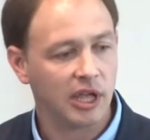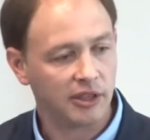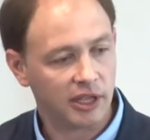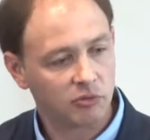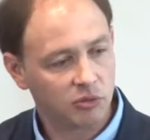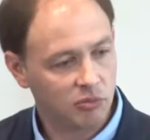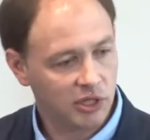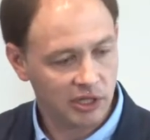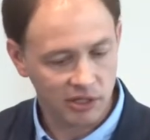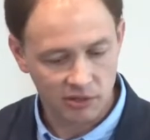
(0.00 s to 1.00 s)
and that would
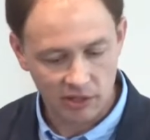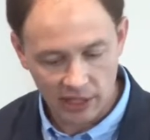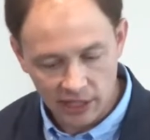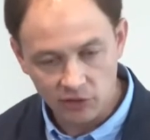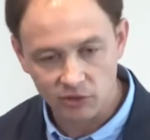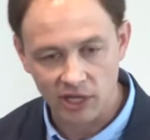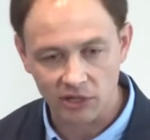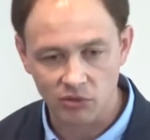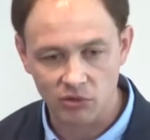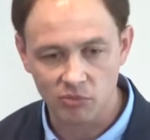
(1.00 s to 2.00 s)
be linked to
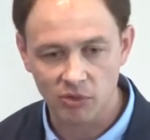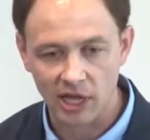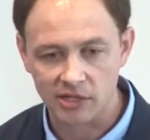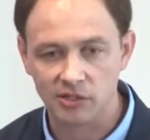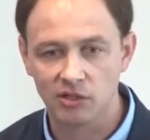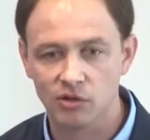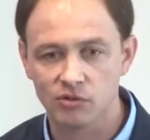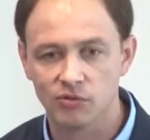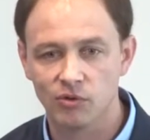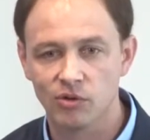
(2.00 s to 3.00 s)
that group as it
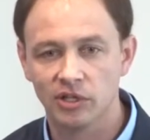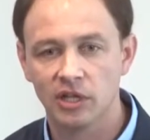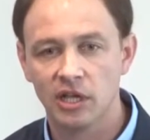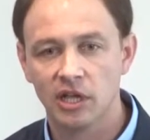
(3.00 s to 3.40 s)
goes forward.